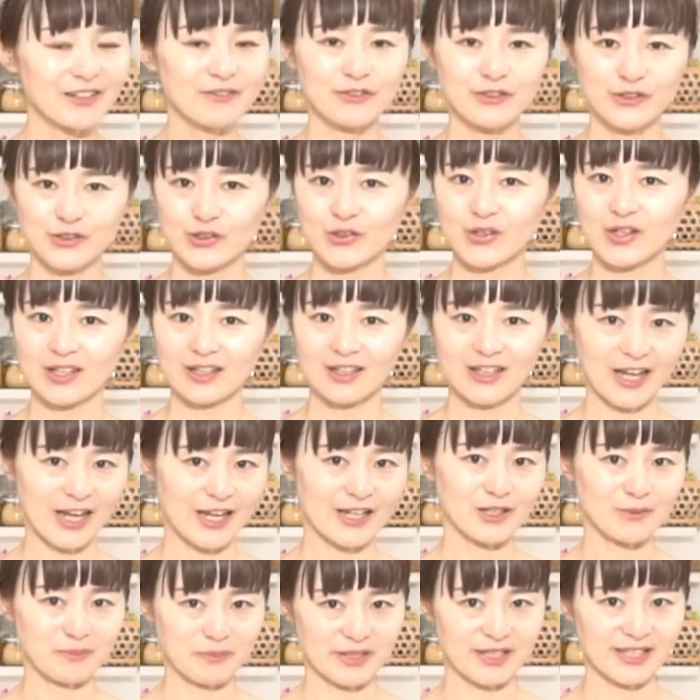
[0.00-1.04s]
If you are
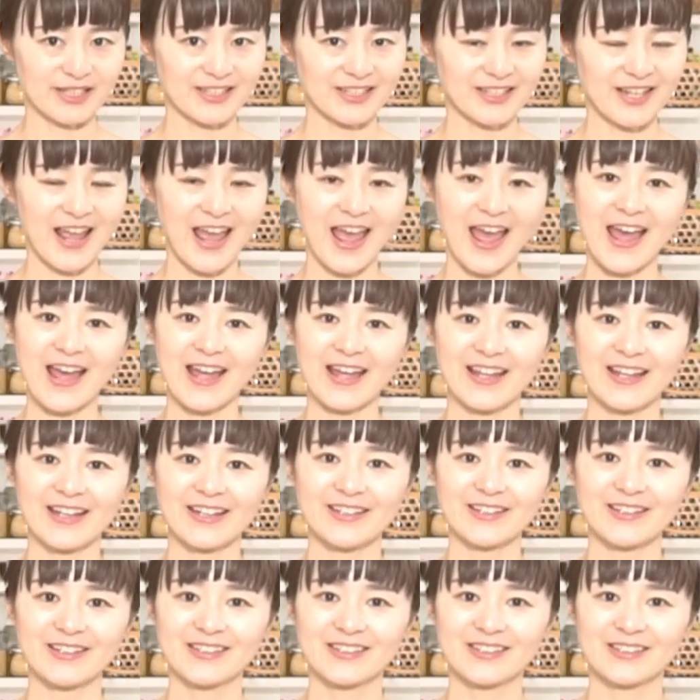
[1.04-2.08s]
like me
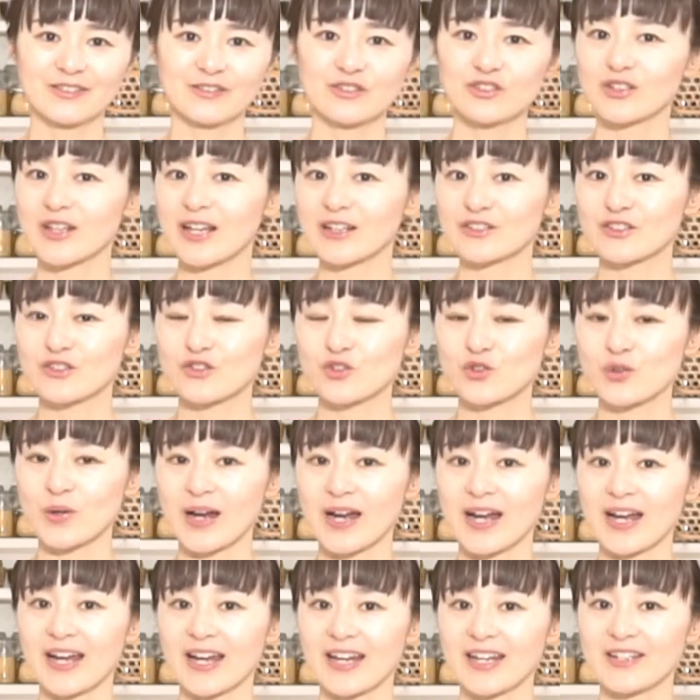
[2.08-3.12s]
and would like to
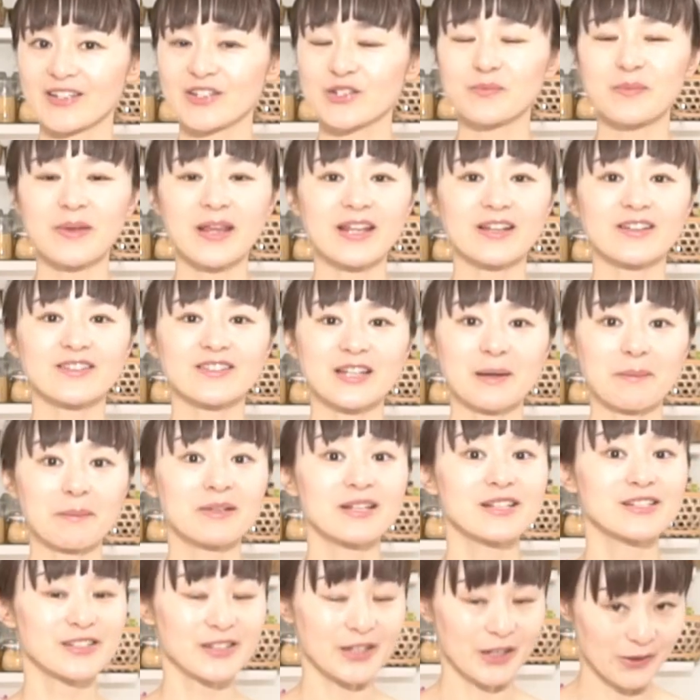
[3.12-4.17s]
try to make
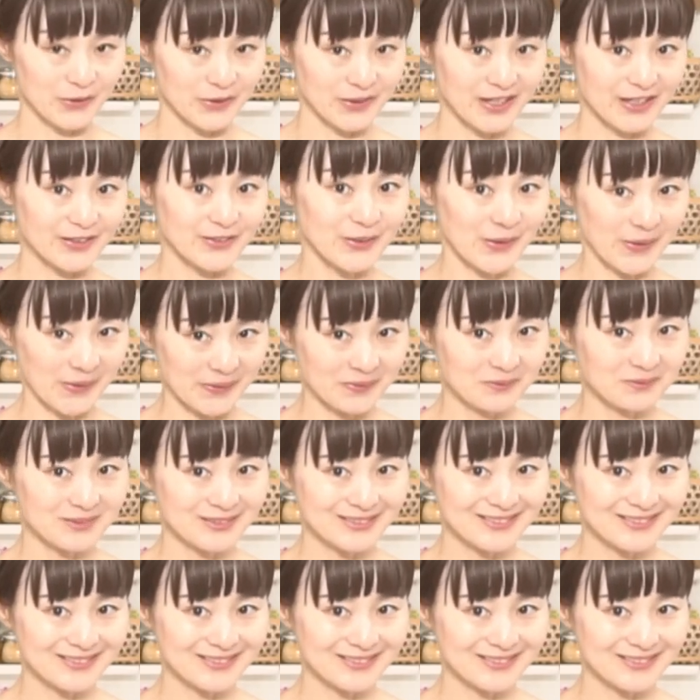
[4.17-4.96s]
Japanese curry at home,